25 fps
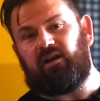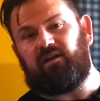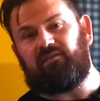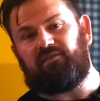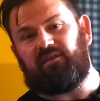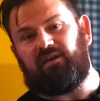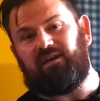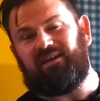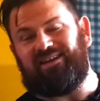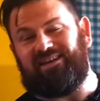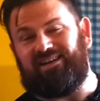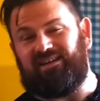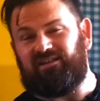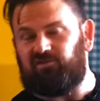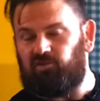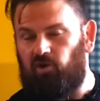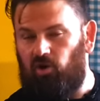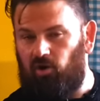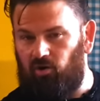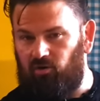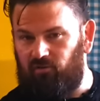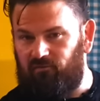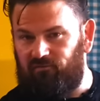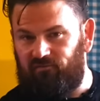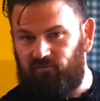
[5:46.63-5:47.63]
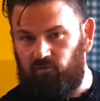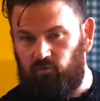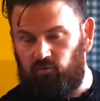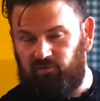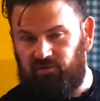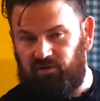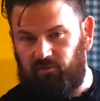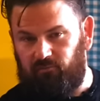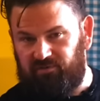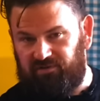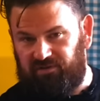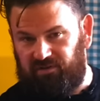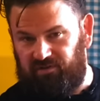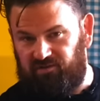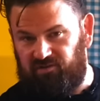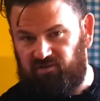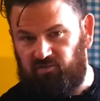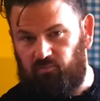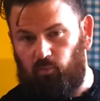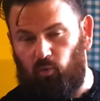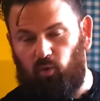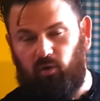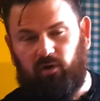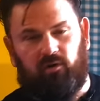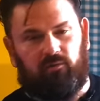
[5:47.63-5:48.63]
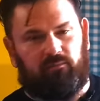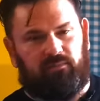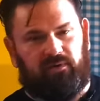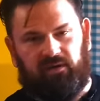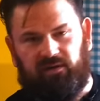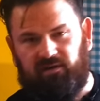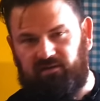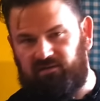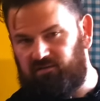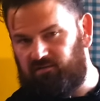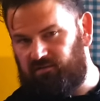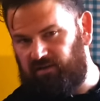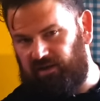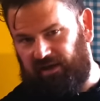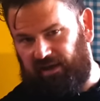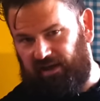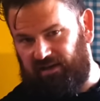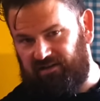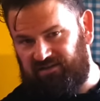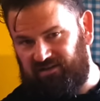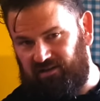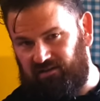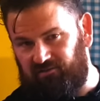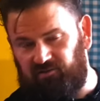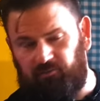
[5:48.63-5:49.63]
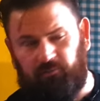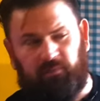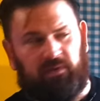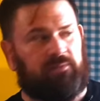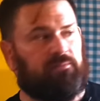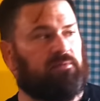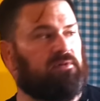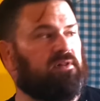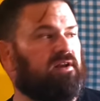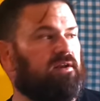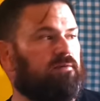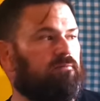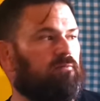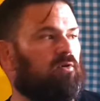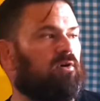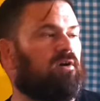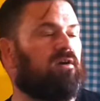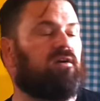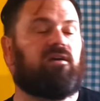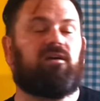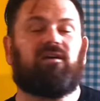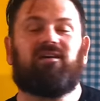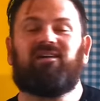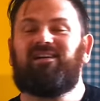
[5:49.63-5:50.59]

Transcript: I think, and it's all food that was gonna spoil because they can't sell it to people anymore,